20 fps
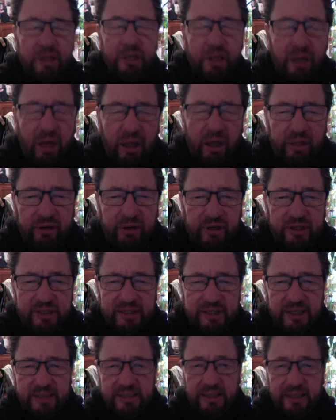I thought I'd
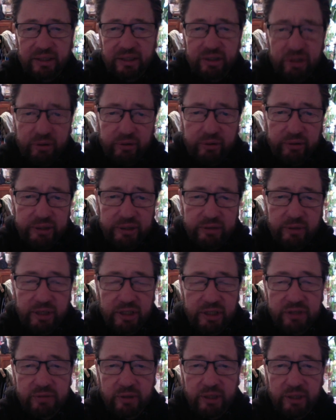start something new in
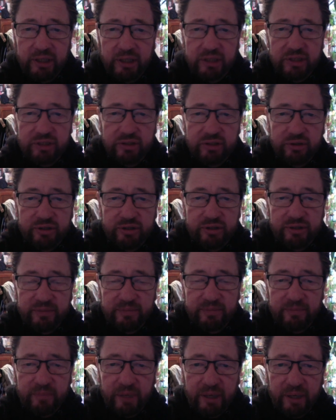2020 and just do
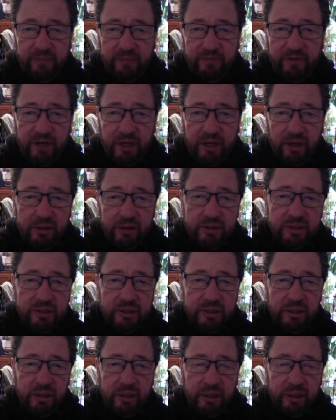some videos
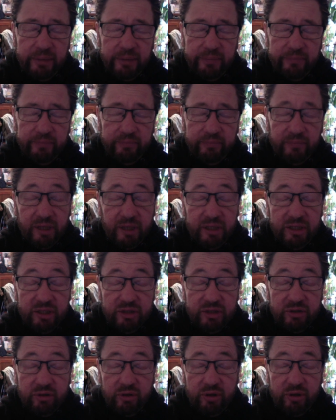and
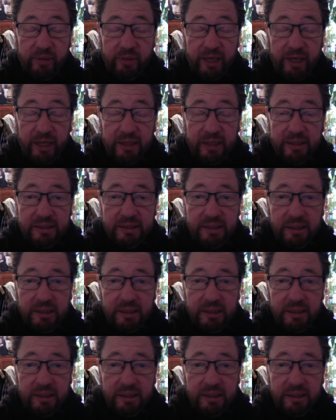just talk about